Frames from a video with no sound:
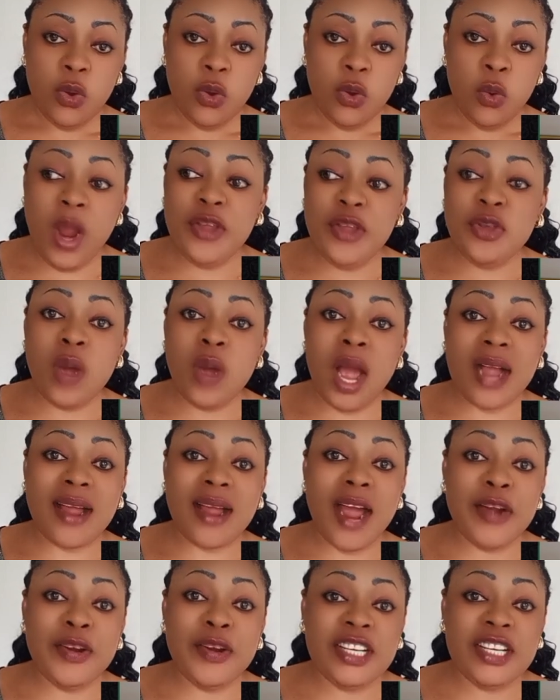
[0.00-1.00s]
when you are
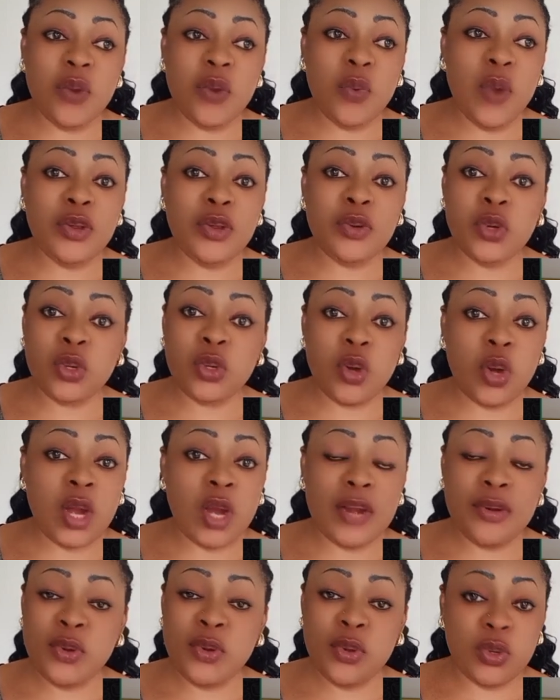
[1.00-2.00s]
carried away, you no
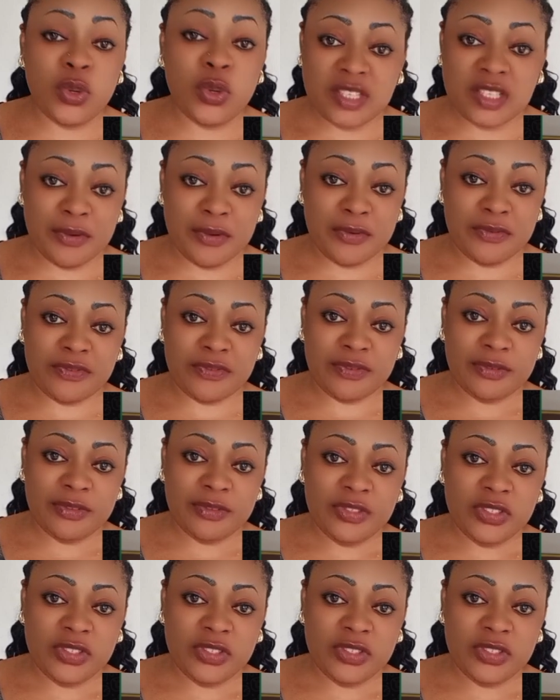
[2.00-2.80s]
longer know yourself.